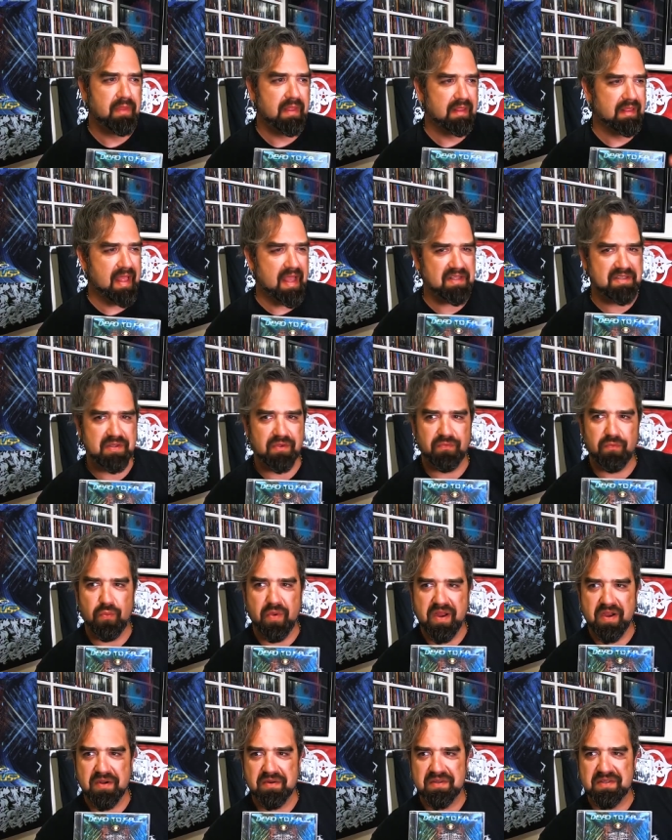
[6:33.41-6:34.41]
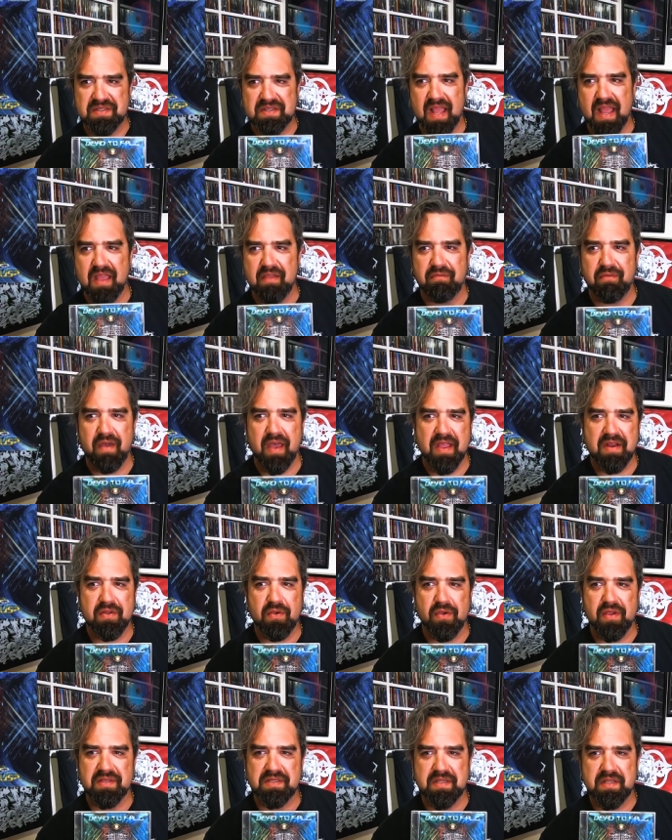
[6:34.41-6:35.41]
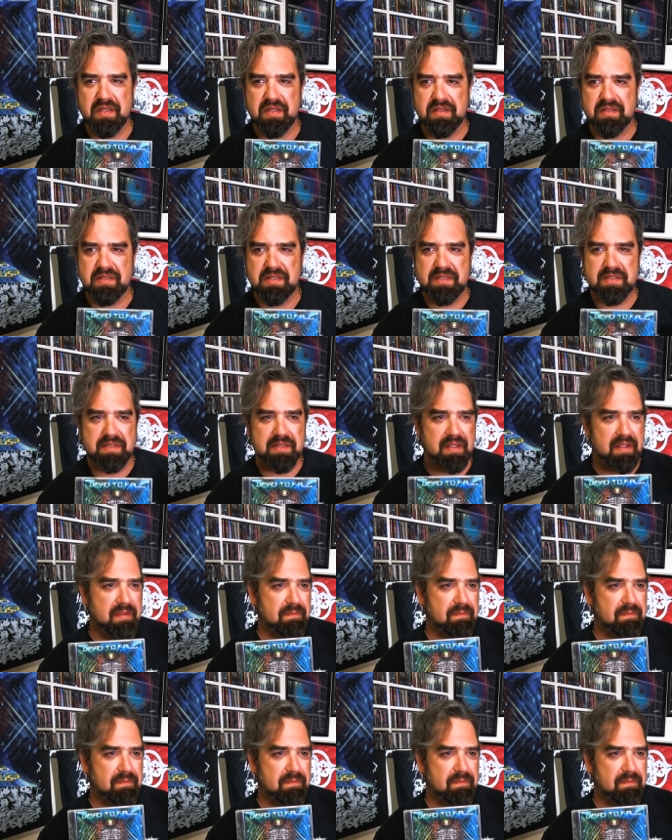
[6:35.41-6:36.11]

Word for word: Lots of weird sci-fi noises.